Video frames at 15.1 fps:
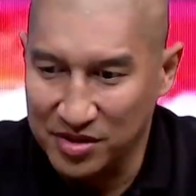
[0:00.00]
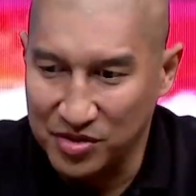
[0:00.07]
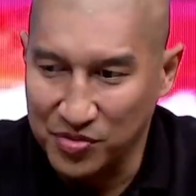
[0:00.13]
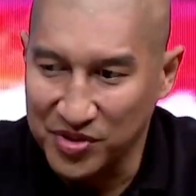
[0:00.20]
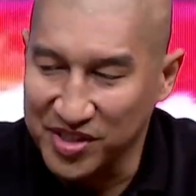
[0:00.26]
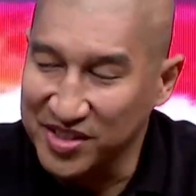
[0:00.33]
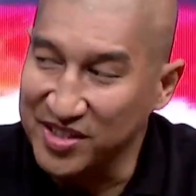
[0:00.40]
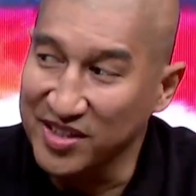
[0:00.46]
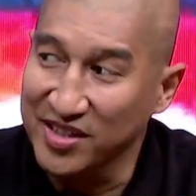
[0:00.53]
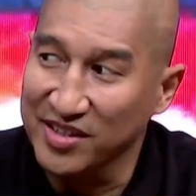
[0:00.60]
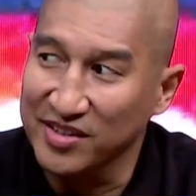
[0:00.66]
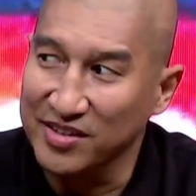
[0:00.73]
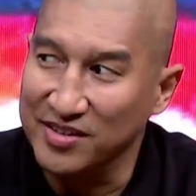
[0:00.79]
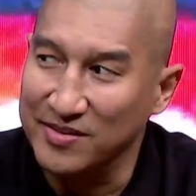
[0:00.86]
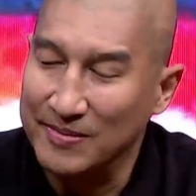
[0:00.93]

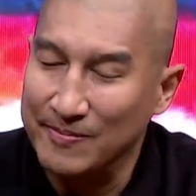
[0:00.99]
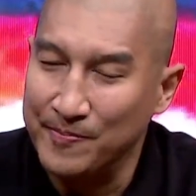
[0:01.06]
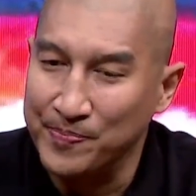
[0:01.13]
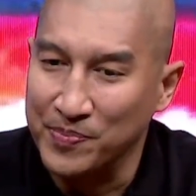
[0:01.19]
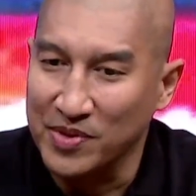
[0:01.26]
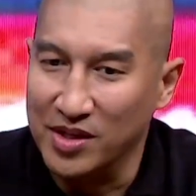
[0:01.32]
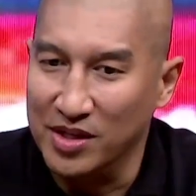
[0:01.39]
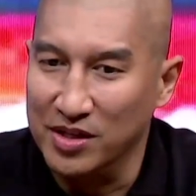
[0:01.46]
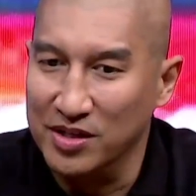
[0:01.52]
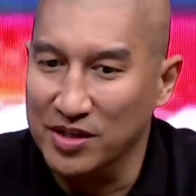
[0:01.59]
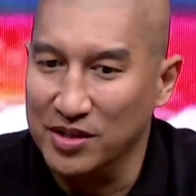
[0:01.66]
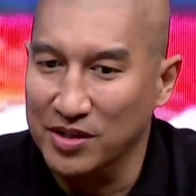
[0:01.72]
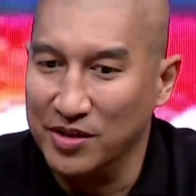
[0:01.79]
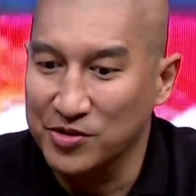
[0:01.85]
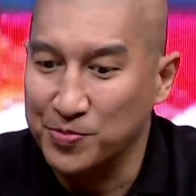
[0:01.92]
2010.
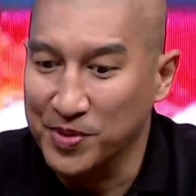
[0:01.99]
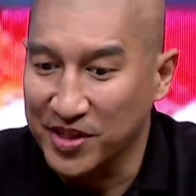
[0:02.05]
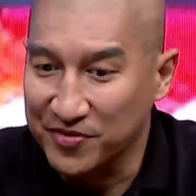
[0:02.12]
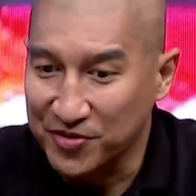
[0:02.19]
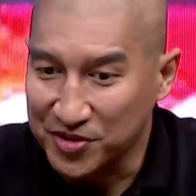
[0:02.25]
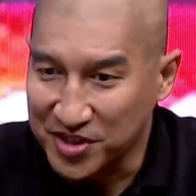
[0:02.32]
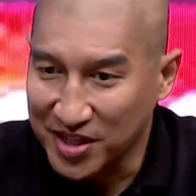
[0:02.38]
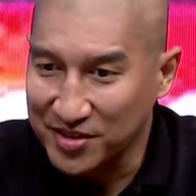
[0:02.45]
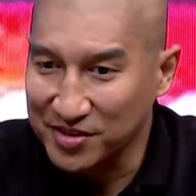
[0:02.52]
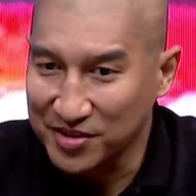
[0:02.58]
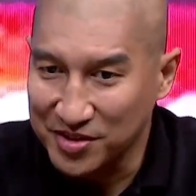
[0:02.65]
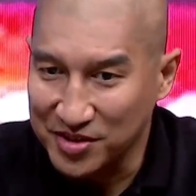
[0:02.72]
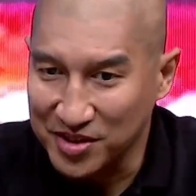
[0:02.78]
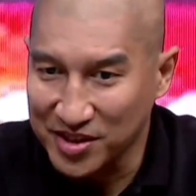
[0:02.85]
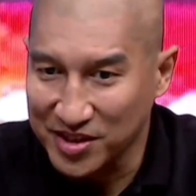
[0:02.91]
I was playing for Santa
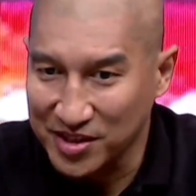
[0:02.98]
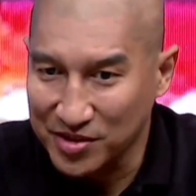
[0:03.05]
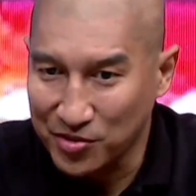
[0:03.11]
Lucia